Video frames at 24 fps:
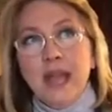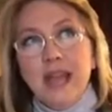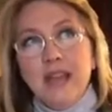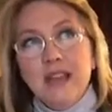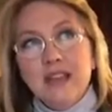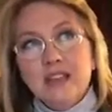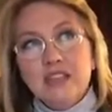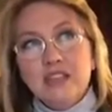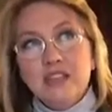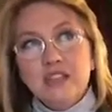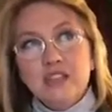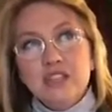
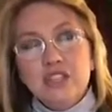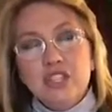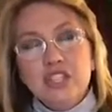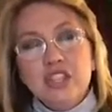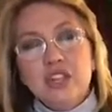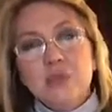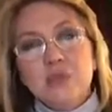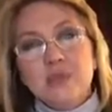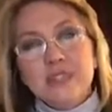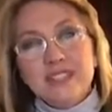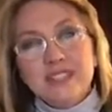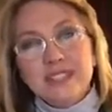And
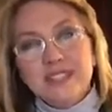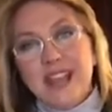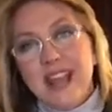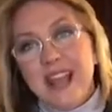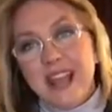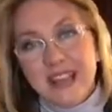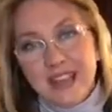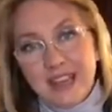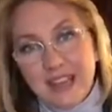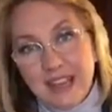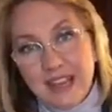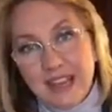she was
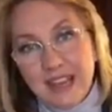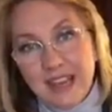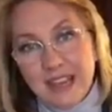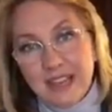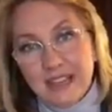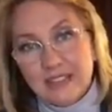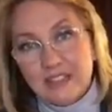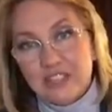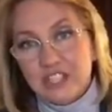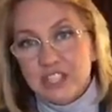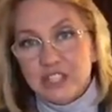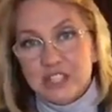
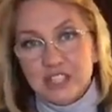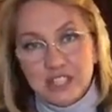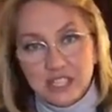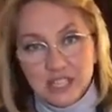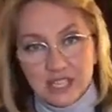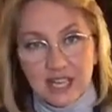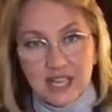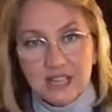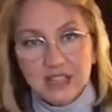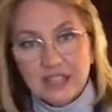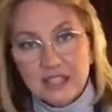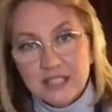saying, just to
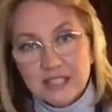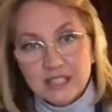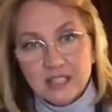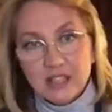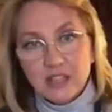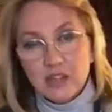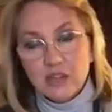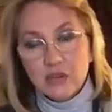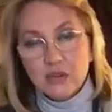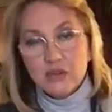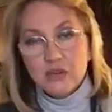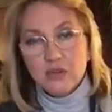cut this a
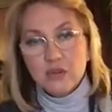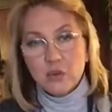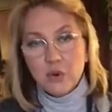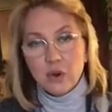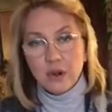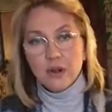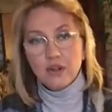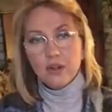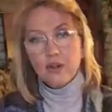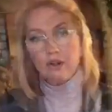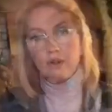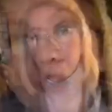little
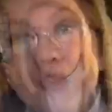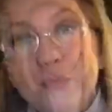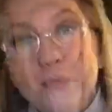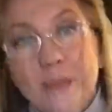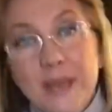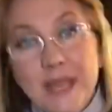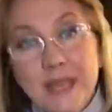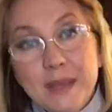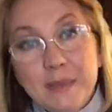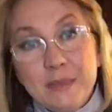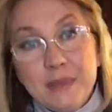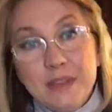shorter, "You
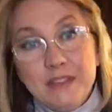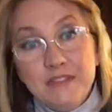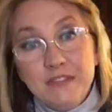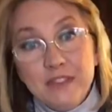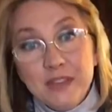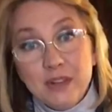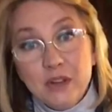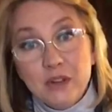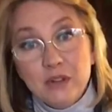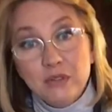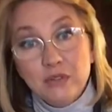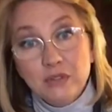make me
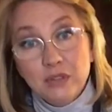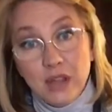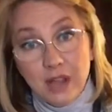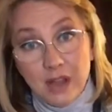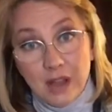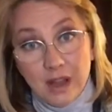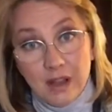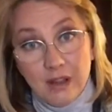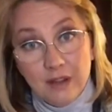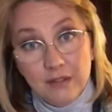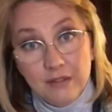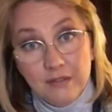feel
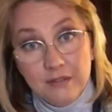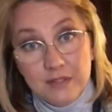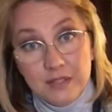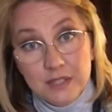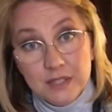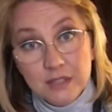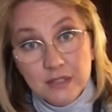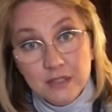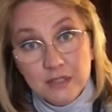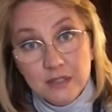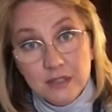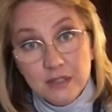loved.